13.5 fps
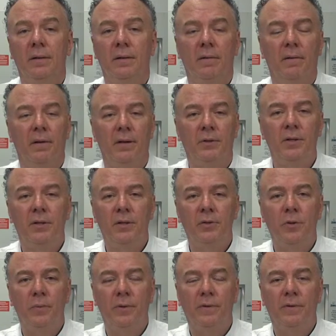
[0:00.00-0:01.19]
uh, just such
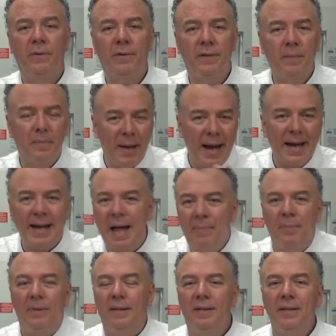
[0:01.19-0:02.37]
a beautiful, some
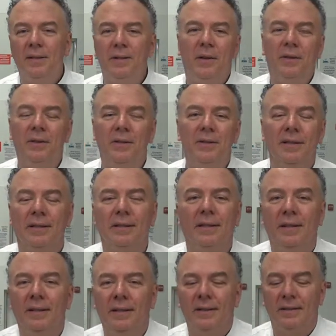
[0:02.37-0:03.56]
pineapple in the nose, and
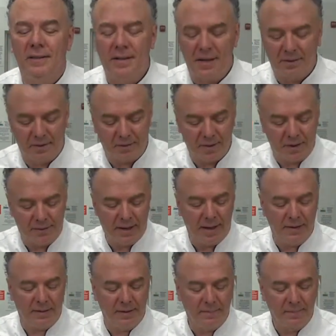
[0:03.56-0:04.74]
it has a great
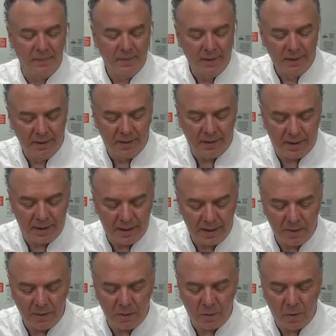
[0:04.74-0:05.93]
taste. And uh,
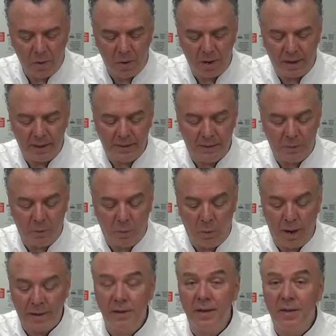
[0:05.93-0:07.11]
again, the cork is
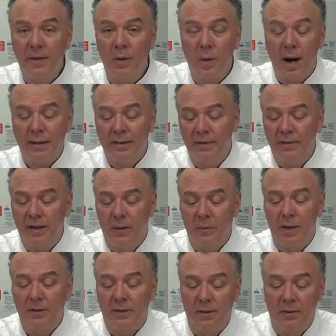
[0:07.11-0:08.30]
wetter than the White Zinfandel
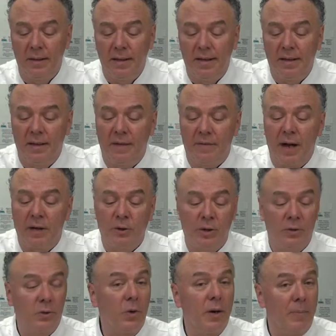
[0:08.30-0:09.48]
was, so they've actually
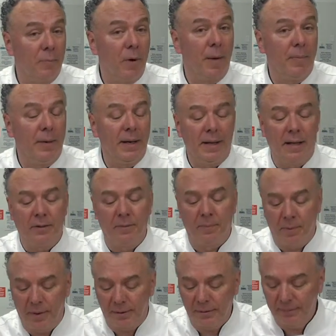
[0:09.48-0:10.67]
stored it properly, and that's
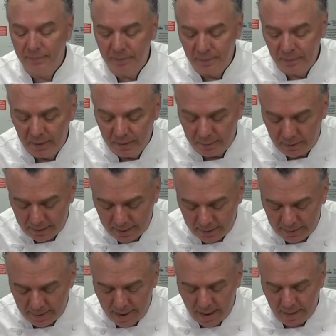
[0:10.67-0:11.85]
important. Put
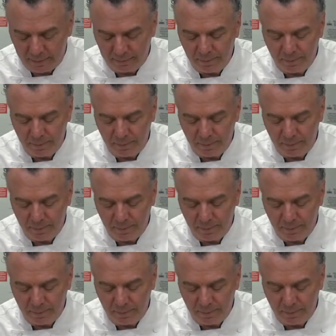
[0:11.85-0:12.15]
that down.